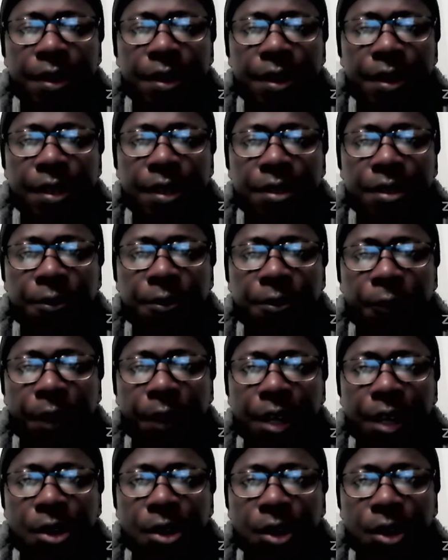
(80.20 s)
this
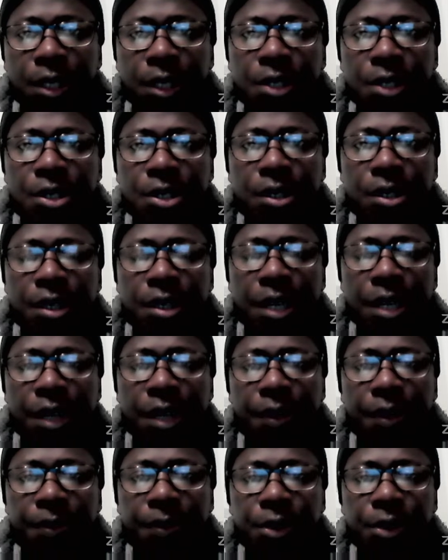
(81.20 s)
free knowledge
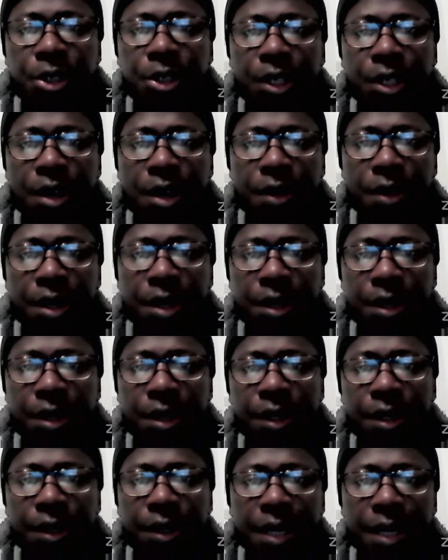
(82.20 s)
sharing,
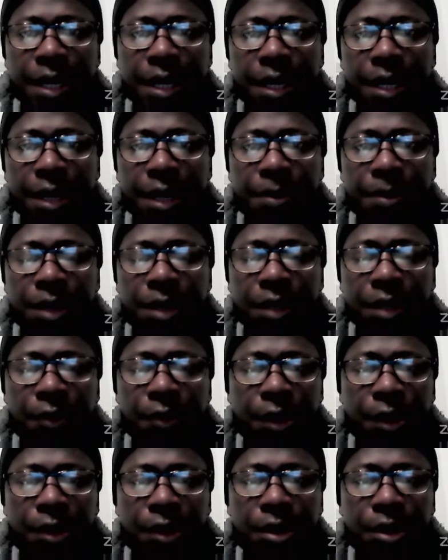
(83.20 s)
and I
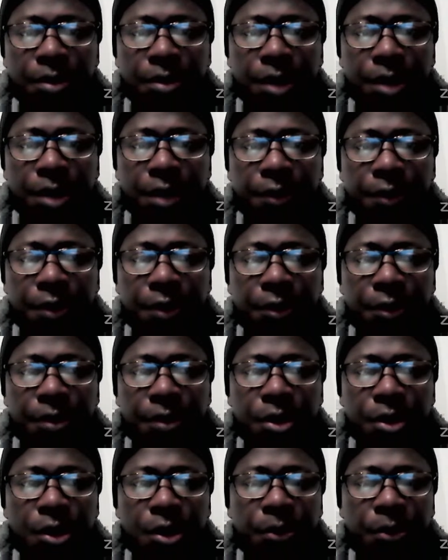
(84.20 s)
believe you're gonna benefit
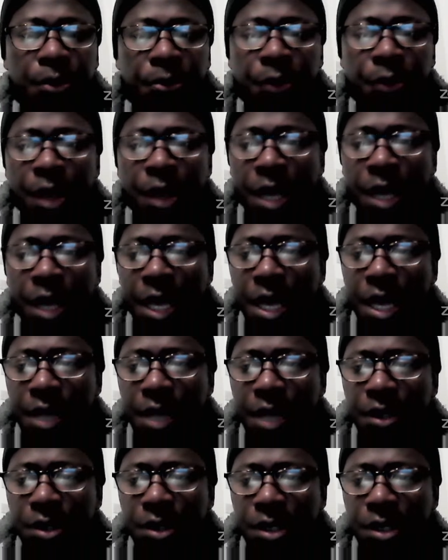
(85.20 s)
from. So
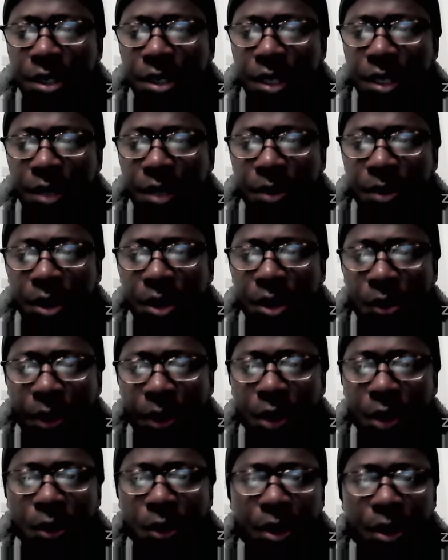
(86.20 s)
this is just gonna be a quick